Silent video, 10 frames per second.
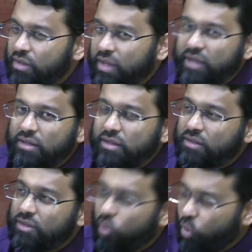like the,
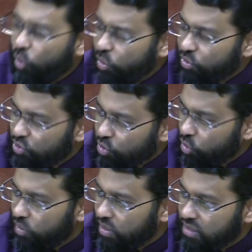the whole
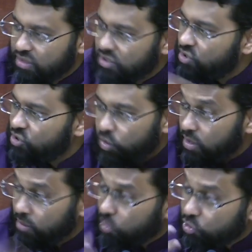story is just so
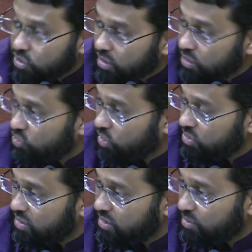emotionally
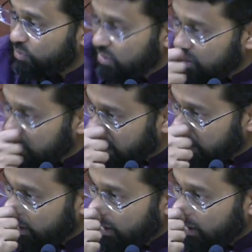charged at this point in time.